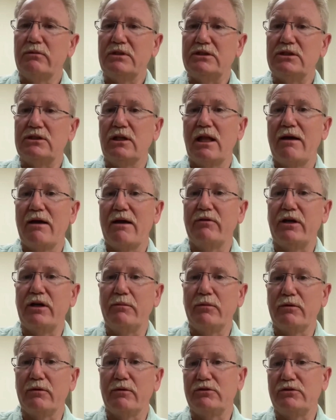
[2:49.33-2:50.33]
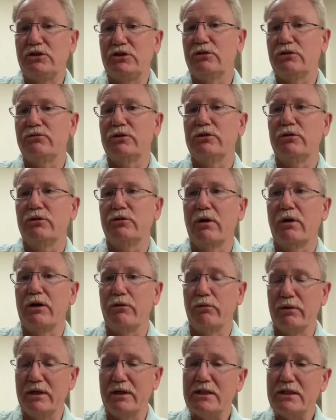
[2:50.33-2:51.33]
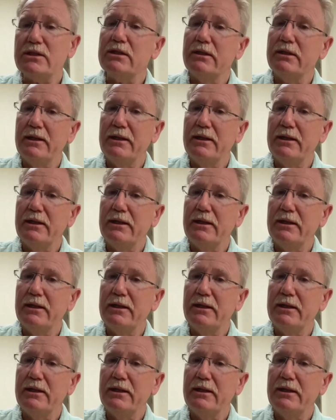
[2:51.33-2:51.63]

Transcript: We still have a number of children who are at risk